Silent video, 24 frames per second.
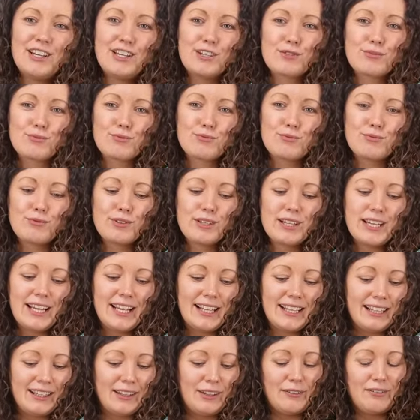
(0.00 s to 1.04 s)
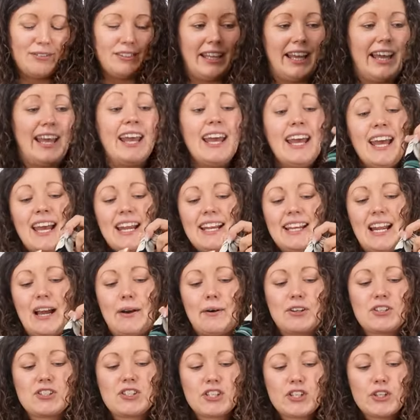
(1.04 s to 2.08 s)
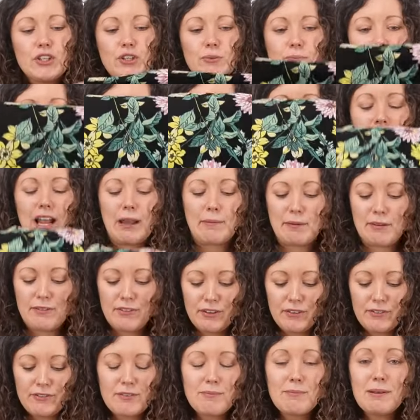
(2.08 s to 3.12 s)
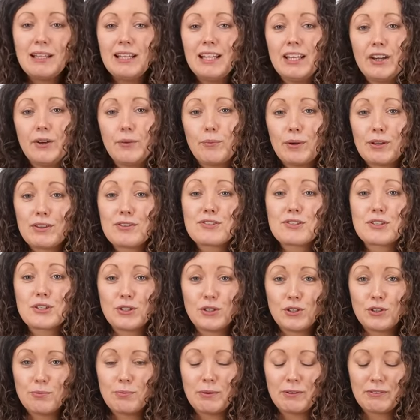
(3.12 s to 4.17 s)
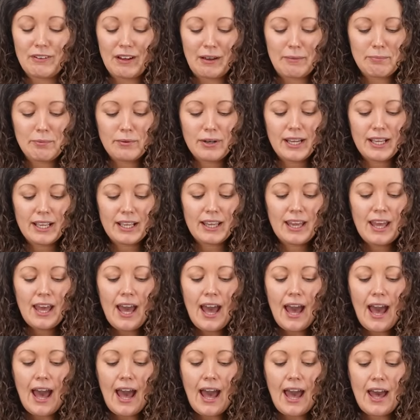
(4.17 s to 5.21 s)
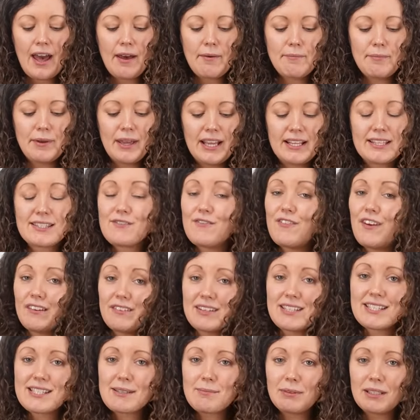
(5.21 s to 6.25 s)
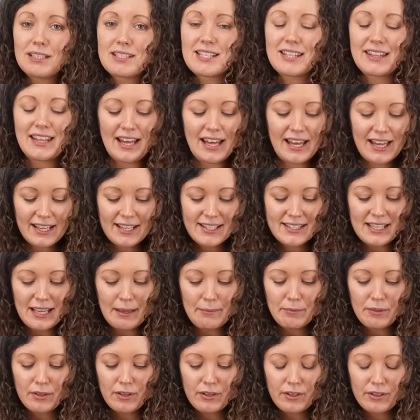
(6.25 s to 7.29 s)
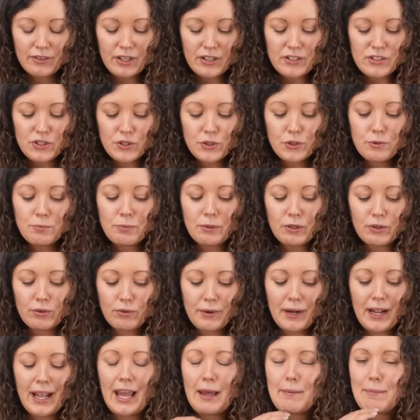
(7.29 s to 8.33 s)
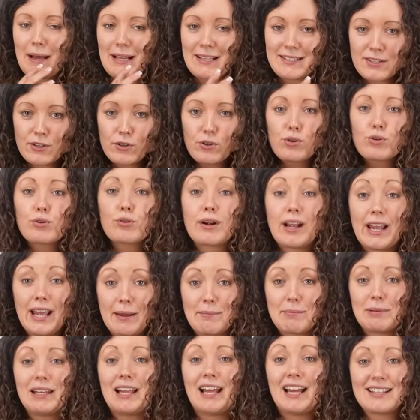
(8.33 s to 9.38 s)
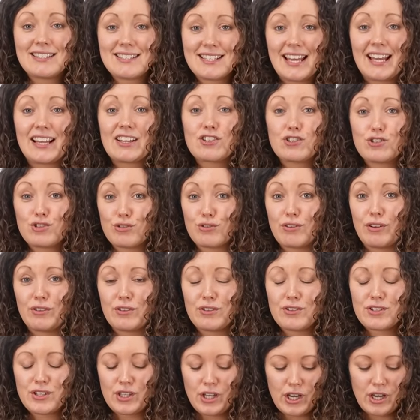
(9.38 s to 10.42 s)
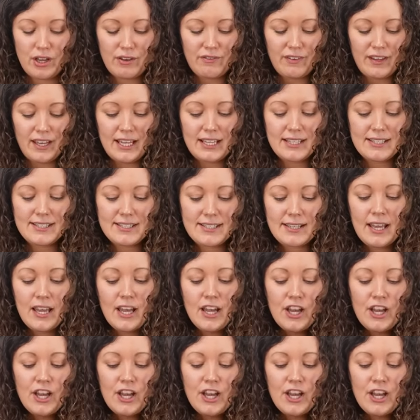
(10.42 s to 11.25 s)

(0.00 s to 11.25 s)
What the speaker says: It's really lovely. Now, a scuba crepe, if you're familiar with scuba fabric, it's very similar to that, except a scuba crepe has a crepe-like texture on the surface.